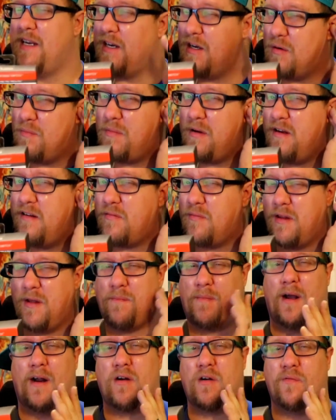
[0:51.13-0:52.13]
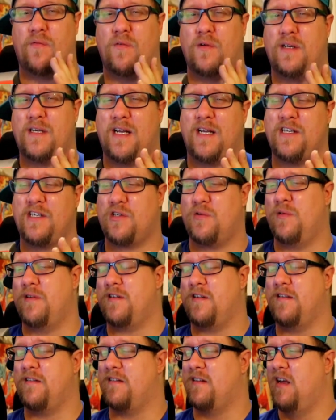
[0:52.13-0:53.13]
earbuds with a microphone attached to
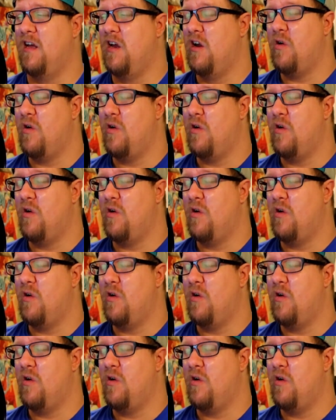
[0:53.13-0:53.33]
it, since